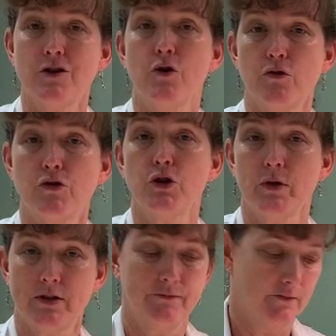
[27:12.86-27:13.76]
an odor to
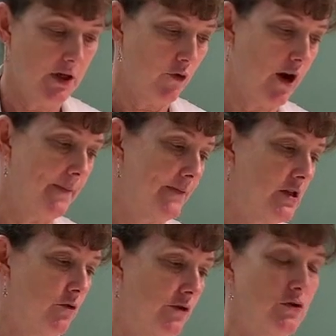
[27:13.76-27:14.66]
it, okay?
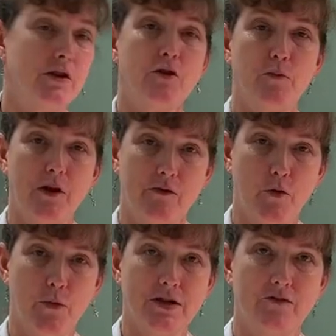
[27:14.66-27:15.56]
So there's another plug
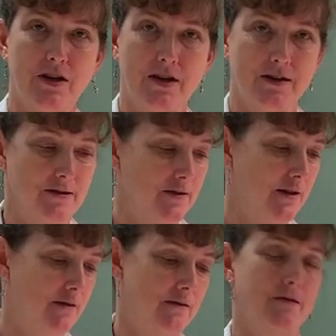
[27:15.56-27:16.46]
for breastfeeding, is
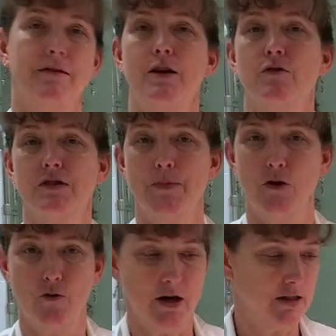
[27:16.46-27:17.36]
that they don't
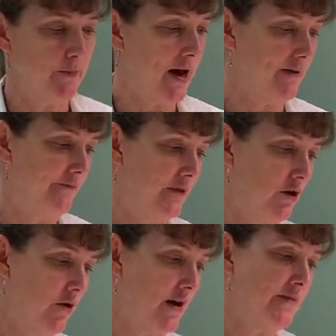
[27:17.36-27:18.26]
smell quite as bad,
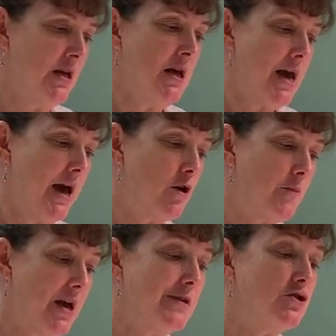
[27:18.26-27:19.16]
okay? And our
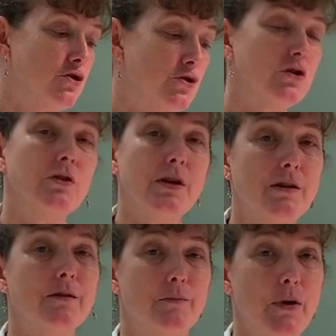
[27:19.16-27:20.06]
babies
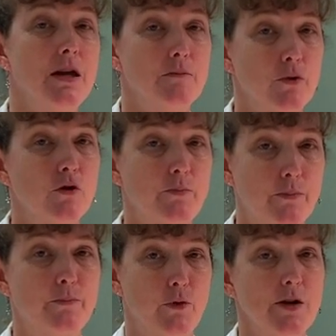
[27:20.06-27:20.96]
usually pee and poop
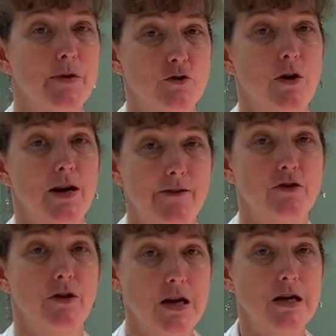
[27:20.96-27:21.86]
pretty much right
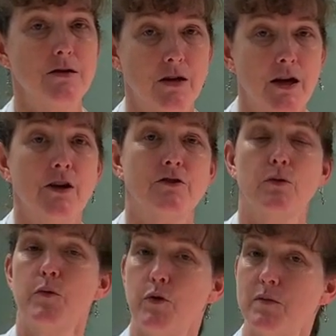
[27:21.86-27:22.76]
after they eat. So
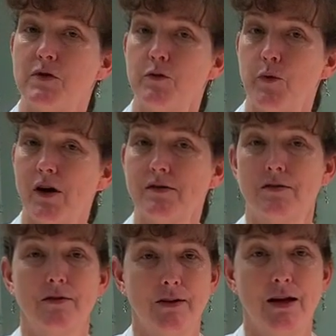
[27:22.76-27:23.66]
we put them to the
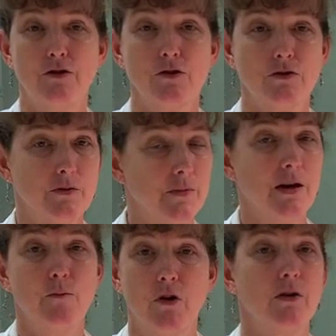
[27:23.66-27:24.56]
breast and nurse them,
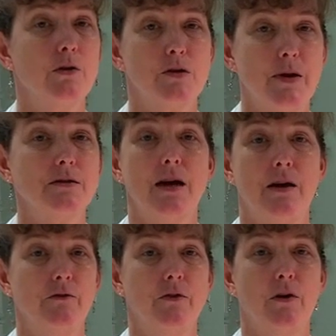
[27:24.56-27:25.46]
and we're gonna expect to
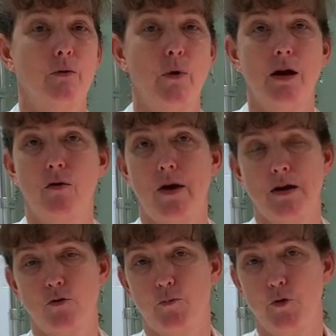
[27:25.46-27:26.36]
have a wet
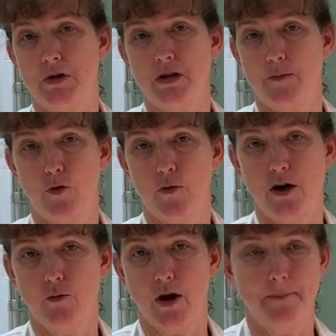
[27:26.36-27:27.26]
and or poopy diaper
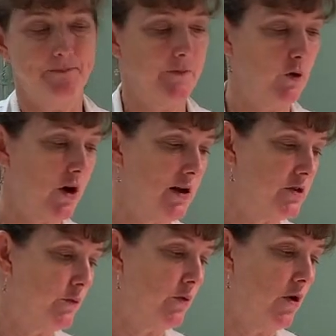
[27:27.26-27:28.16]
right away. Okay, and
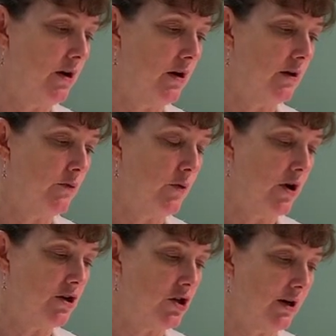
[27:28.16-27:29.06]
so we want
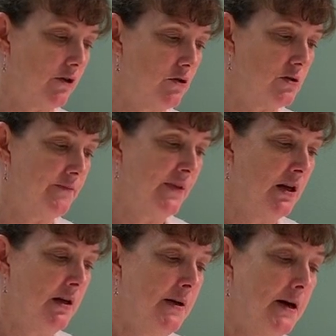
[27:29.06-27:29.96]
to check those.
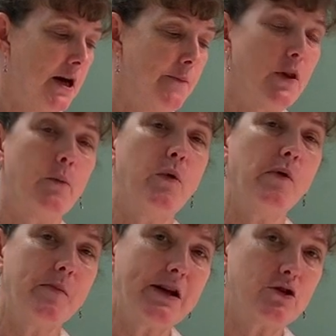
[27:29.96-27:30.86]
We
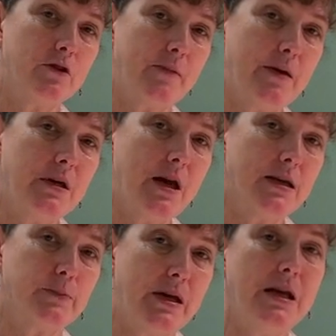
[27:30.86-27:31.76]
want to make sure the baby
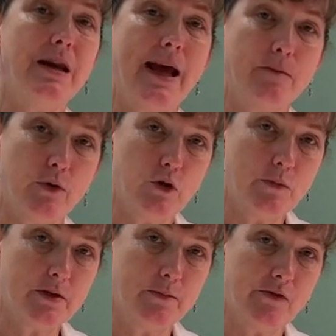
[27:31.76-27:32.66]
has peed and
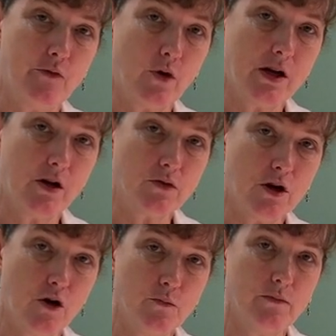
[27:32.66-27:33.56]
pooped before he goes
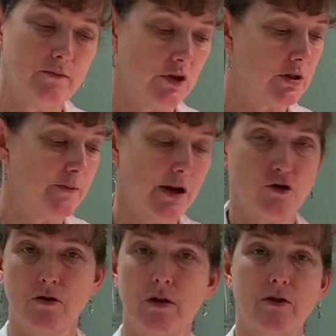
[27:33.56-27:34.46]
home, just to make
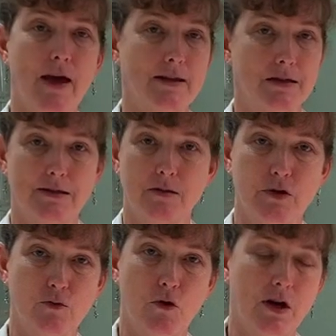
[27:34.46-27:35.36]
sure that that system
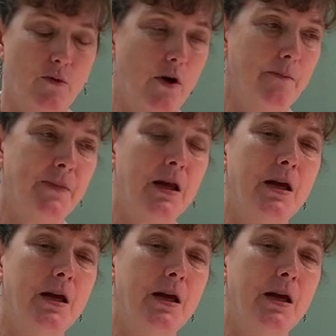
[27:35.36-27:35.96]
is working well.